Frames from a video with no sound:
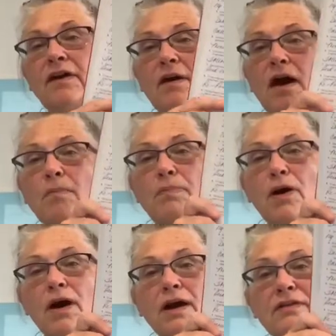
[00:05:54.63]
a
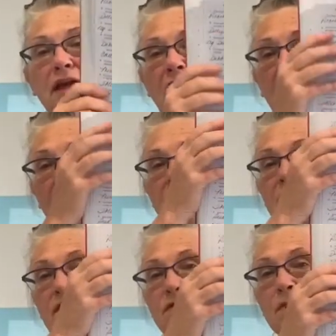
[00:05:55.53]
book that
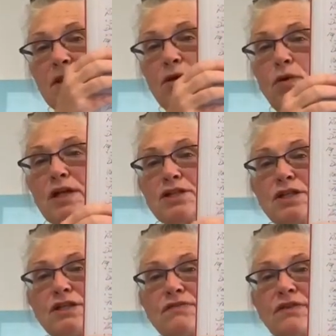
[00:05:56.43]
gives me the
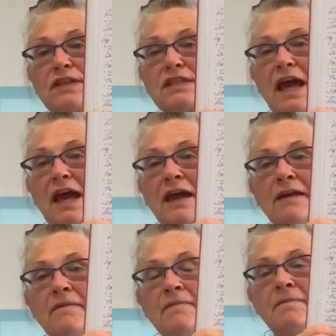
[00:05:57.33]
questions for the
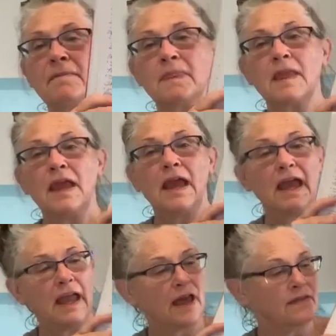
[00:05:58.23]
day,
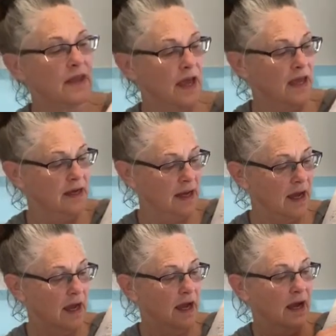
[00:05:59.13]
and then
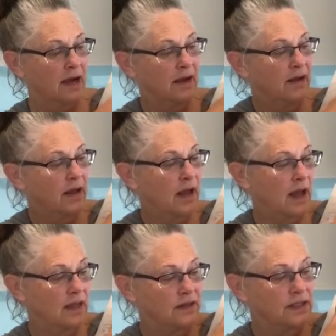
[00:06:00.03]

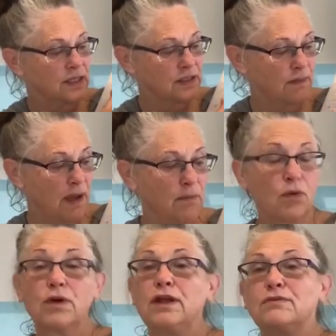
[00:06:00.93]
this is my
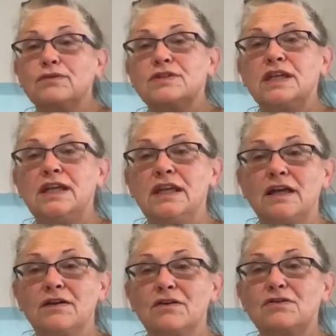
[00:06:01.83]
morning routine. I
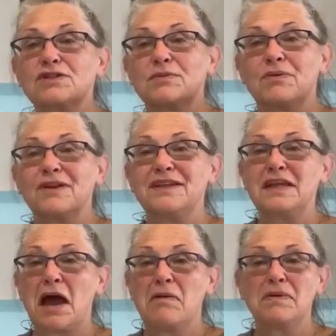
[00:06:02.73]
don't usually put it
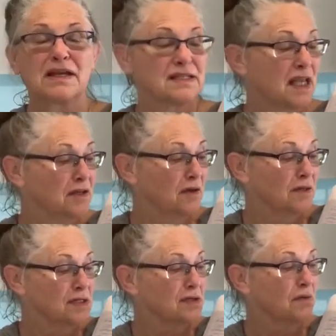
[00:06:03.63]
down because I know it so